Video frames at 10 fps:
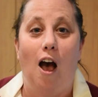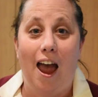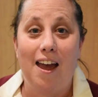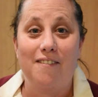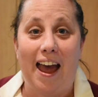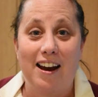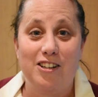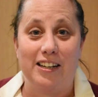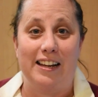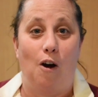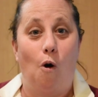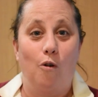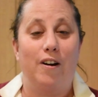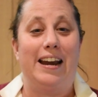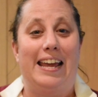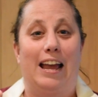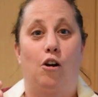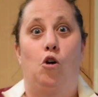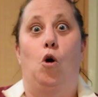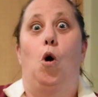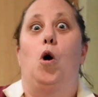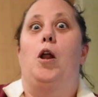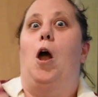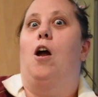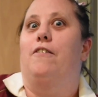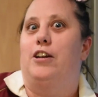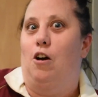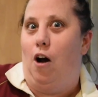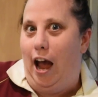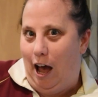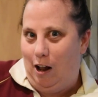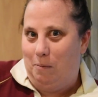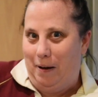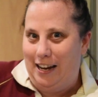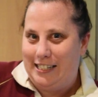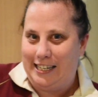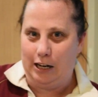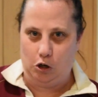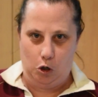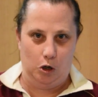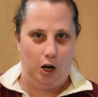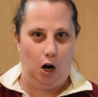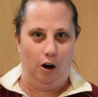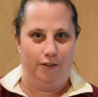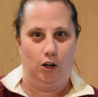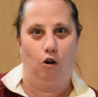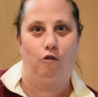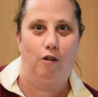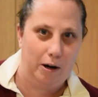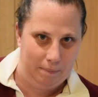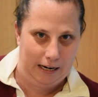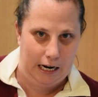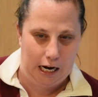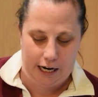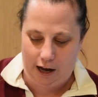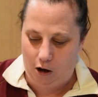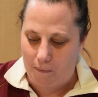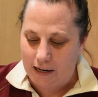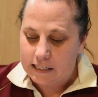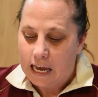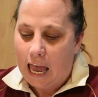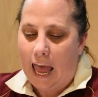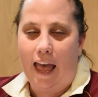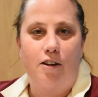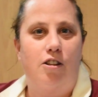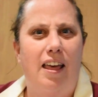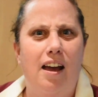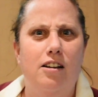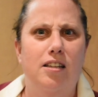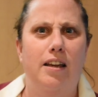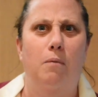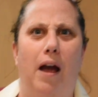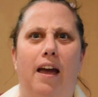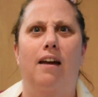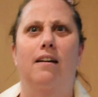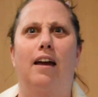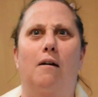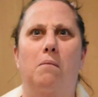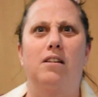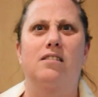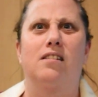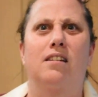I have actually already gone over your helmet, gone over your rugby league helmet. Do they actually wear helmets?